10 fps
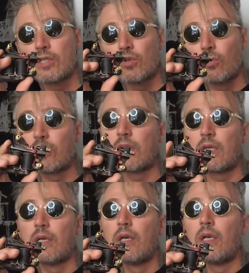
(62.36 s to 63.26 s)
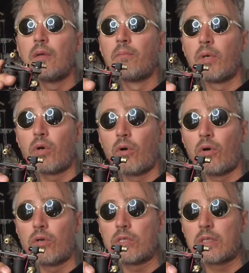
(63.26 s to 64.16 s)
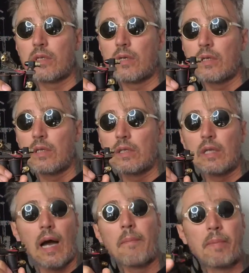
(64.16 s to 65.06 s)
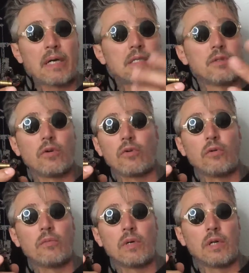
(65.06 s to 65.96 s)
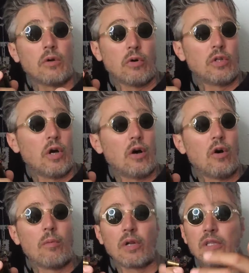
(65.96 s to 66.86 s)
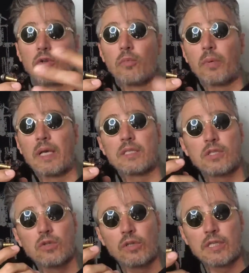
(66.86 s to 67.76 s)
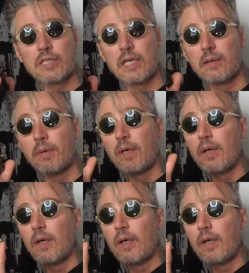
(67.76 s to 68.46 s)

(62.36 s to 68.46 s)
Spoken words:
is losing because the amperes in your room, on your home or in the new place is not the same.